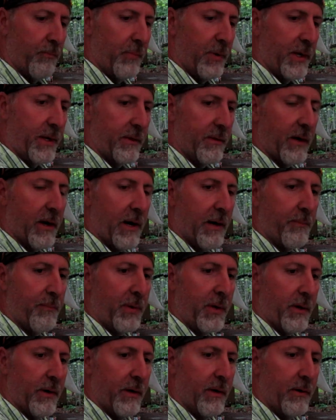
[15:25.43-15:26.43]
big tarp
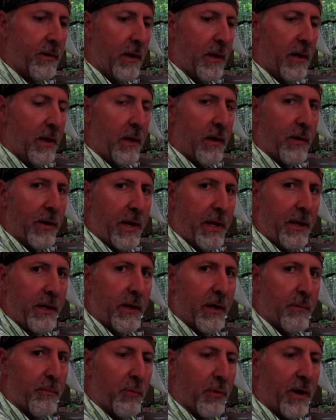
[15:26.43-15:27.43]
here,
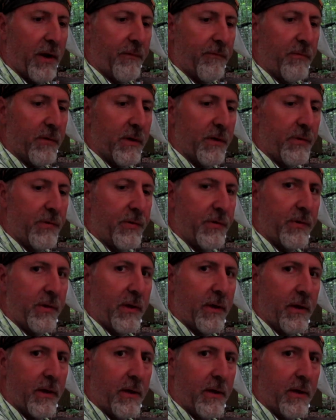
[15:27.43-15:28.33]
eating our breakfast.